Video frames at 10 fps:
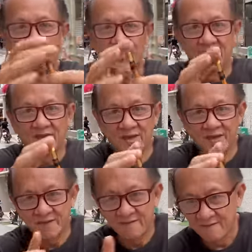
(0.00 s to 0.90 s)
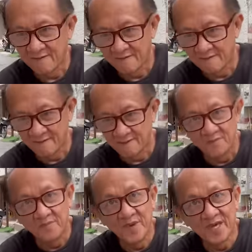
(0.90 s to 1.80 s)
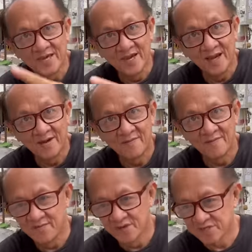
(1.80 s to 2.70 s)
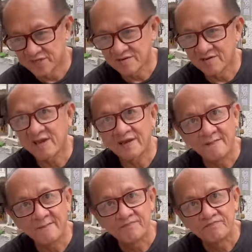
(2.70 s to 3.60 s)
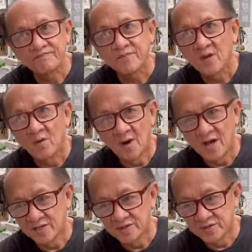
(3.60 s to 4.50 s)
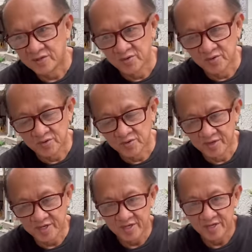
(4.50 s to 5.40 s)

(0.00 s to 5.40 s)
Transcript: Okay. Big, huh? Big cigarette. One, two, three.